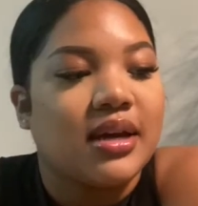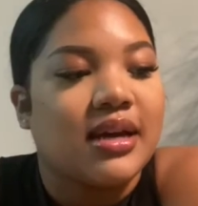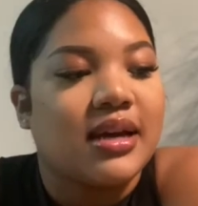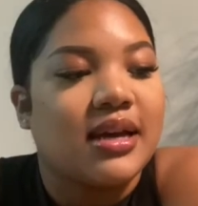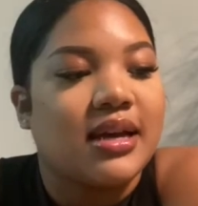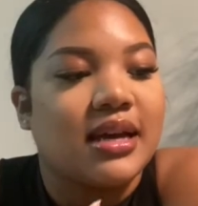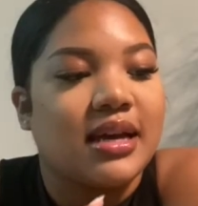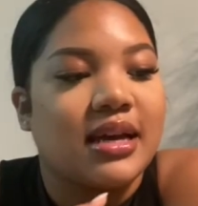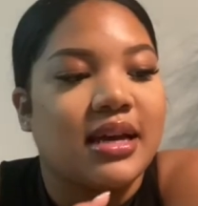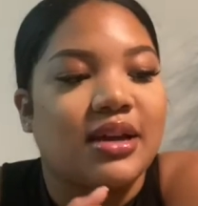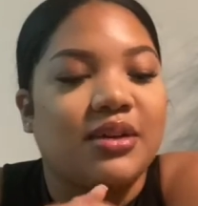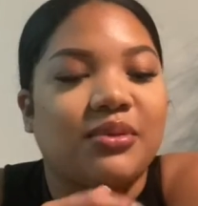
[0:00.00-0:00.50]

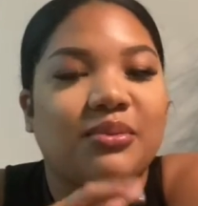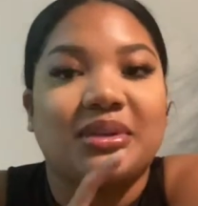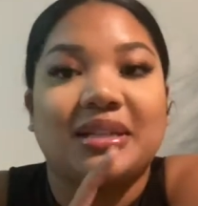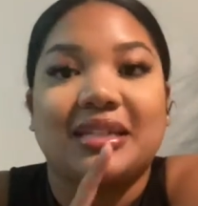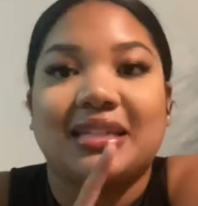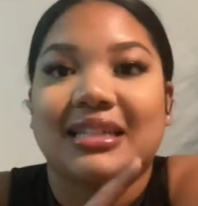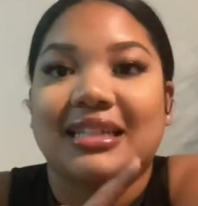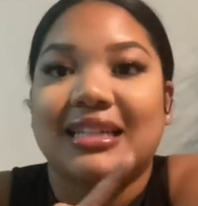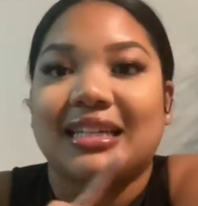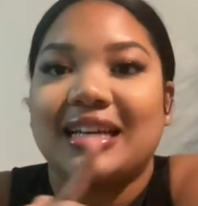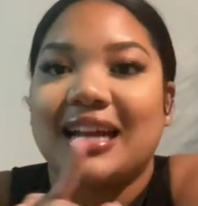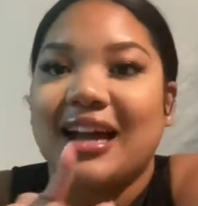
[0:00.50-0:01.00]
and we
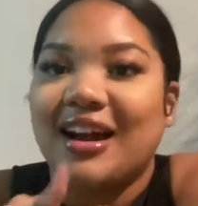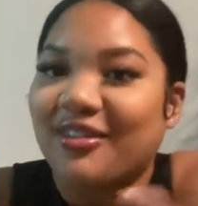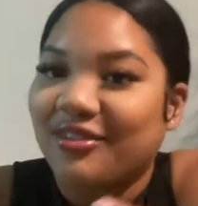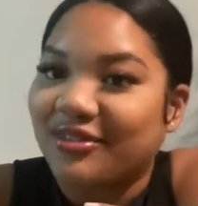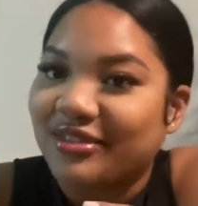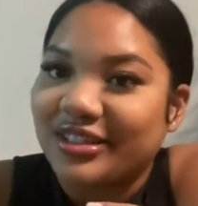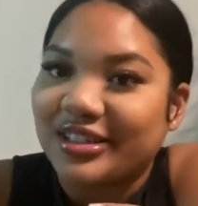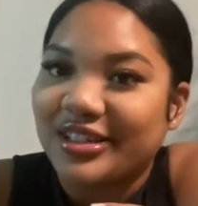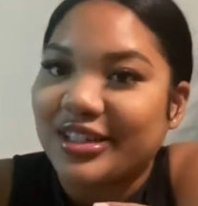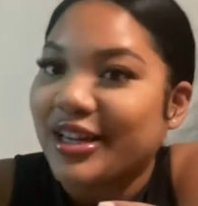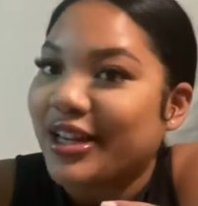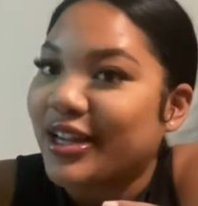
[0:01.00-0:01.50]
did an
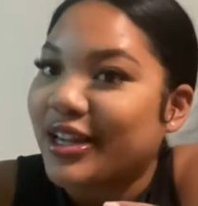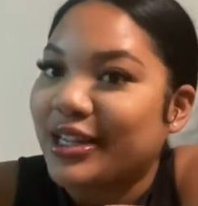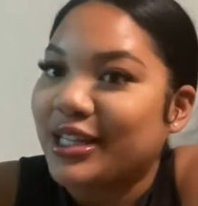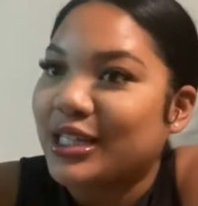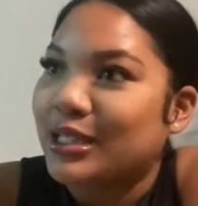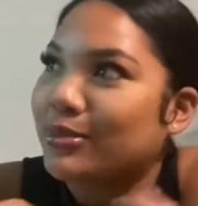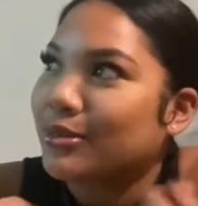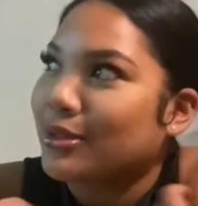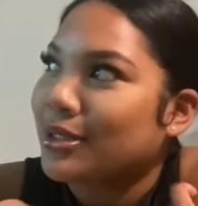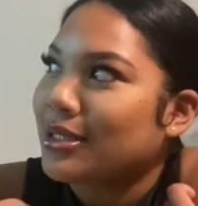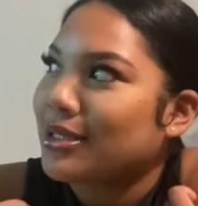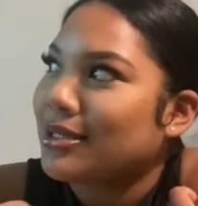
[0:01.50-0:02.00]
outfit change
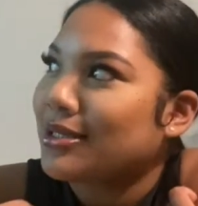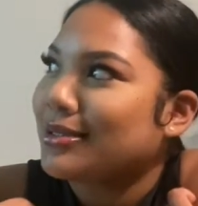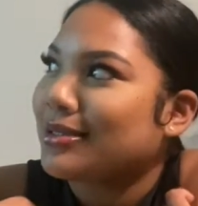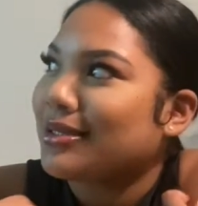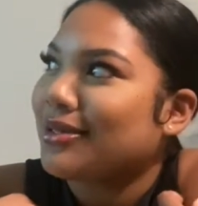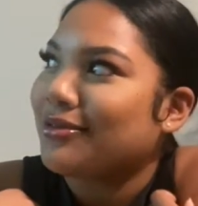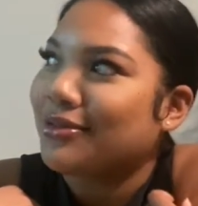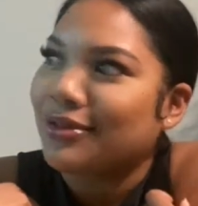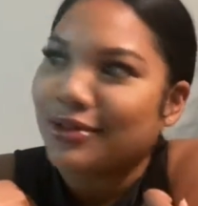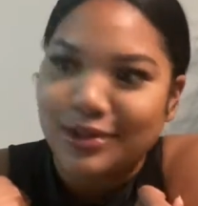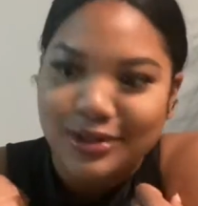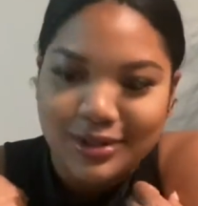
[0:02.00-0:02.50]
because
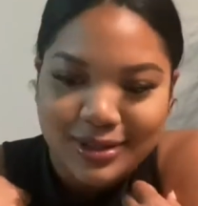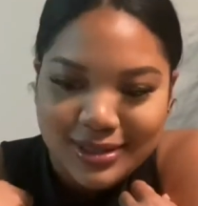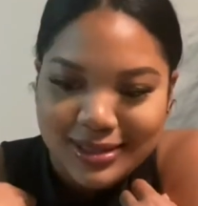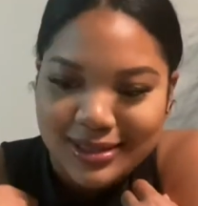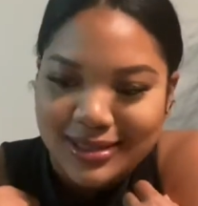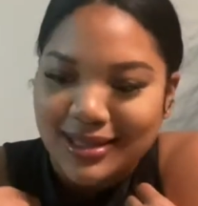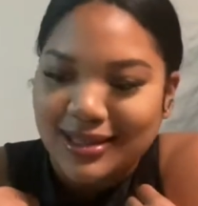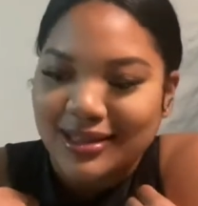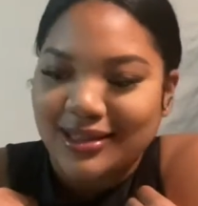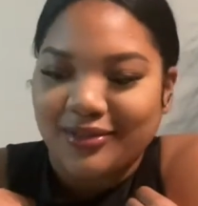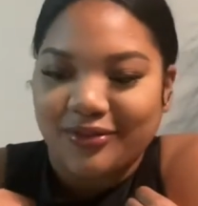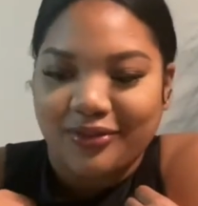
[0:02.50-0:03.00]
of course
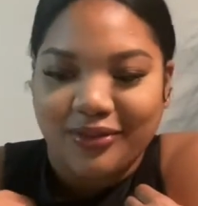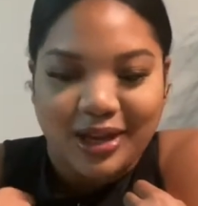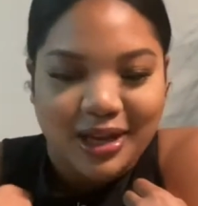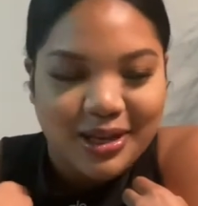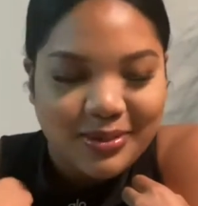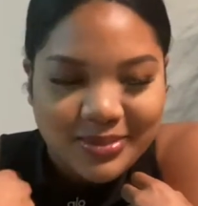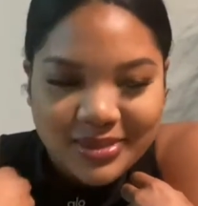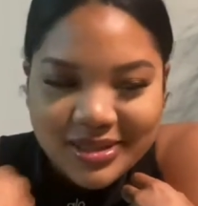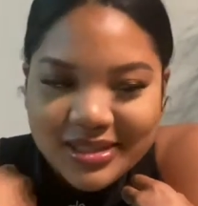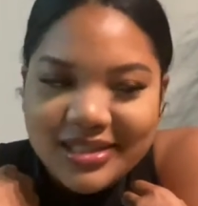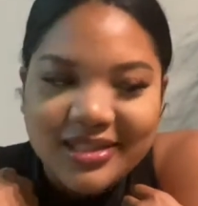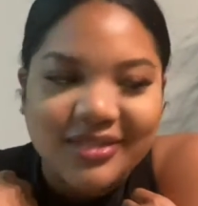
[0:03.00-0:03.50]
the
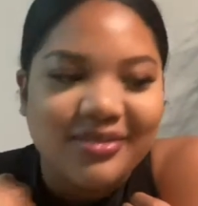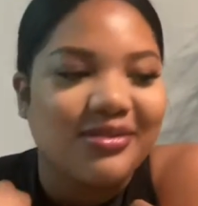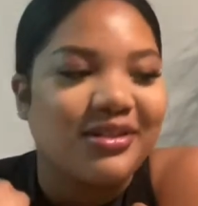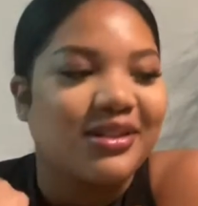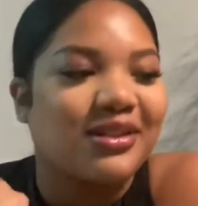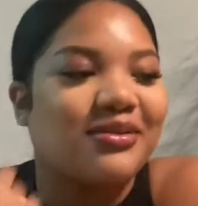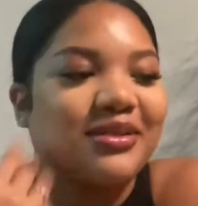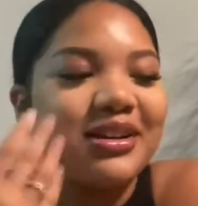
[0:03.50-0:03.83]
vibe is different.